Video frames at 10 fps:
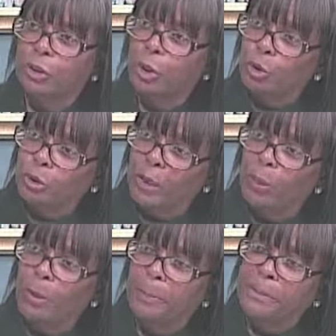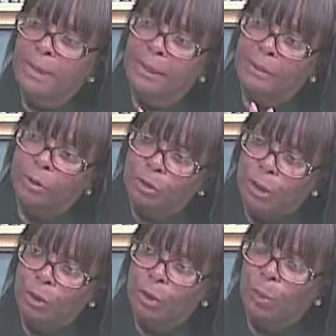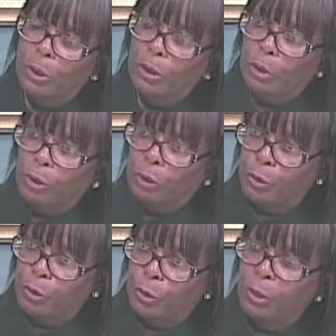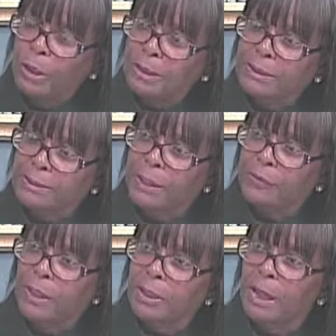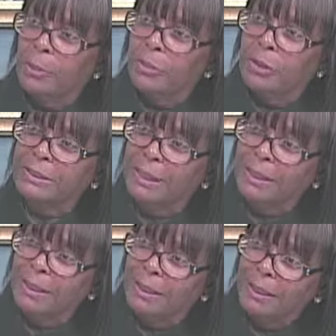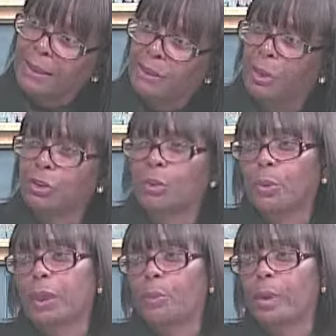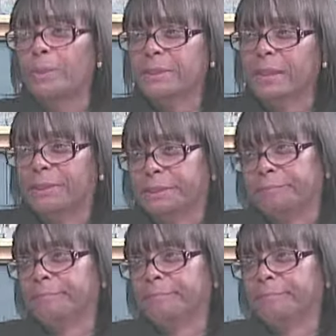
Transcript: Go to that website. They'll tell you what you can do to save our libraries, and the link is also on our website.